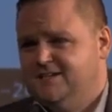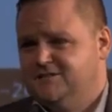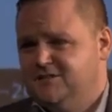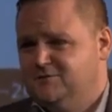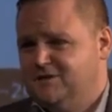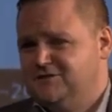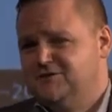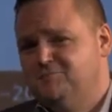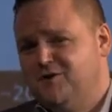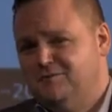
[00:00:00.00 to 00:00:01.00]
So as
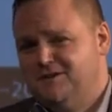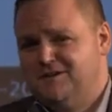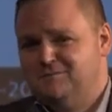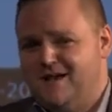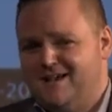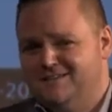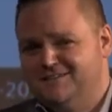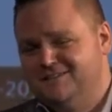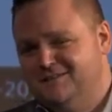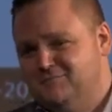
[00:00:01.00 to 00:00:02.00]
you probably can imagine,